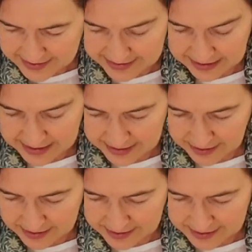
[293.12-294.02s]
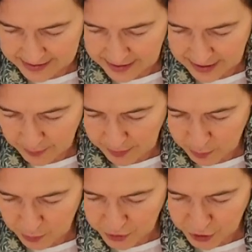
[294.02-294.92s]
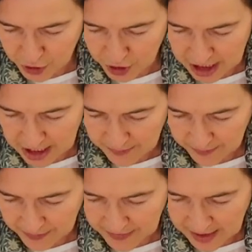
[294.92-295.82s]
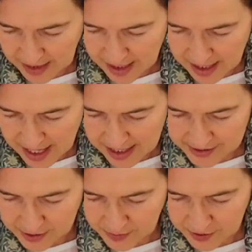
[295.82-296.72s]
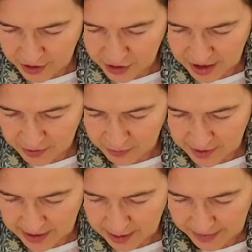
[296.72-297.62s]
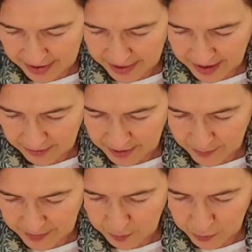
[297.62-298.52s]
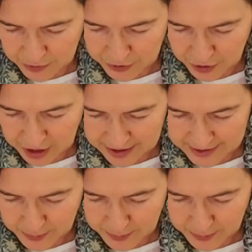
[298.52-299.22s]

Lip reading: is easier because this is a little bit more sturdy, and so is the shuttle, a little bit thicker and a bit more sturdy as